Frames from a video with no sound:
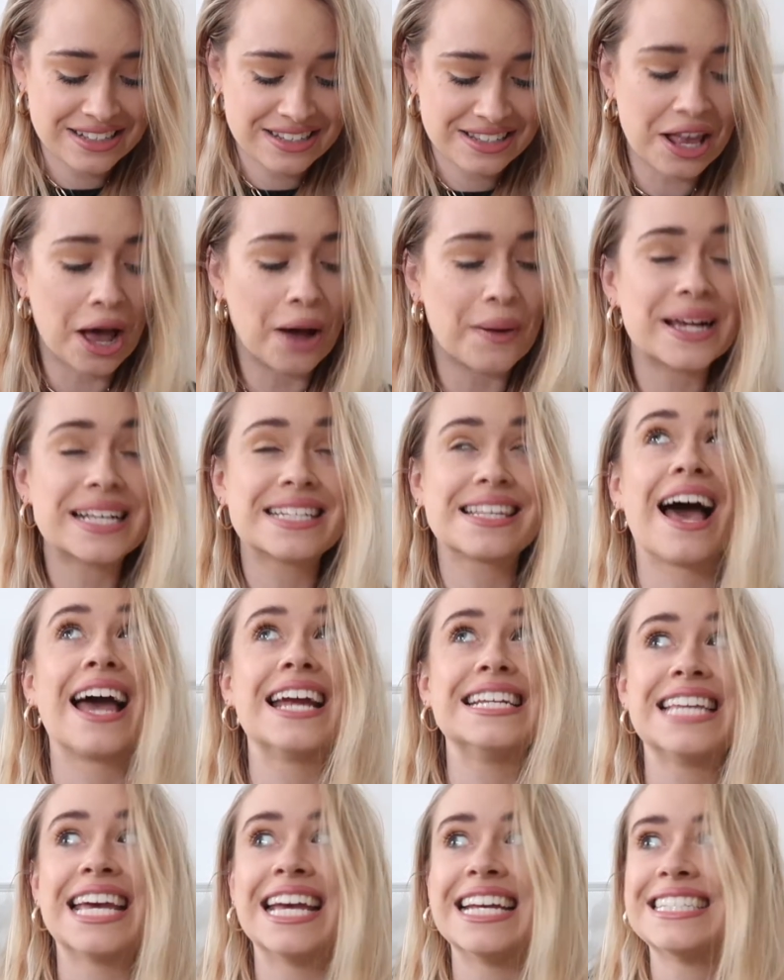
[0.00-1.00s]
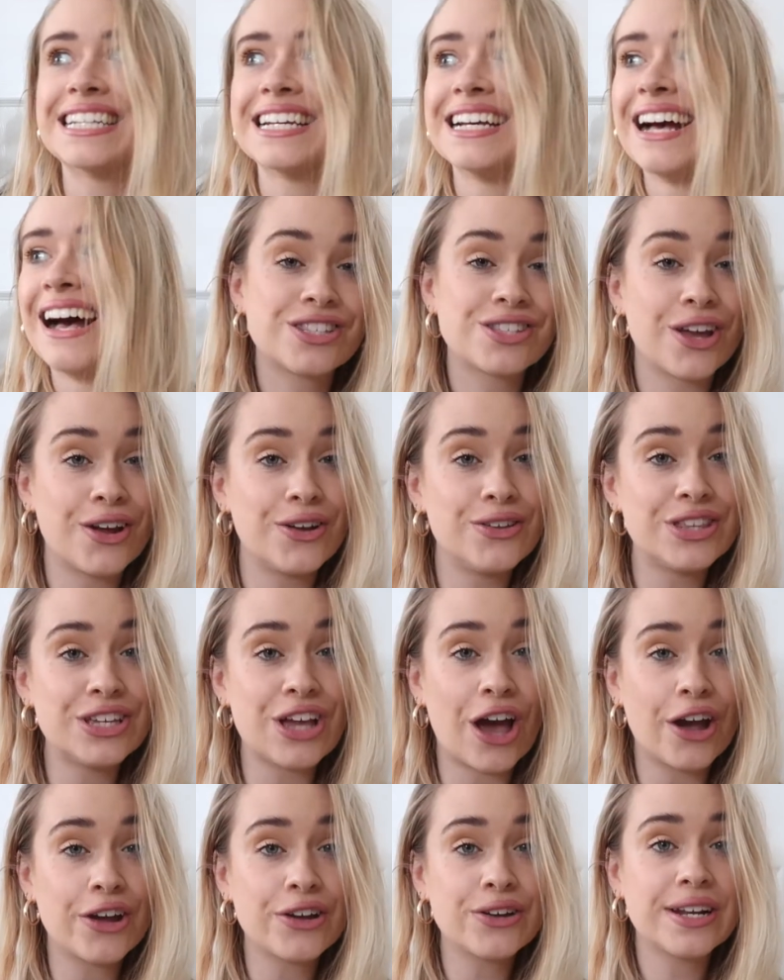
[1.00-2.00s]
so excited. So
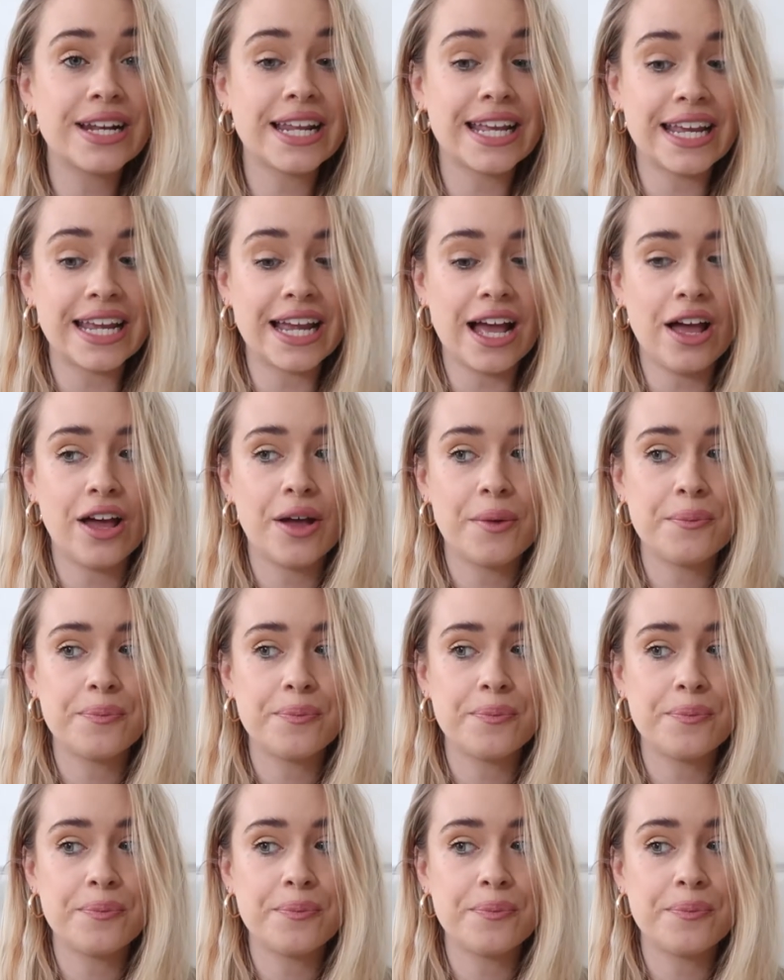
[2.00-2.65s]
the only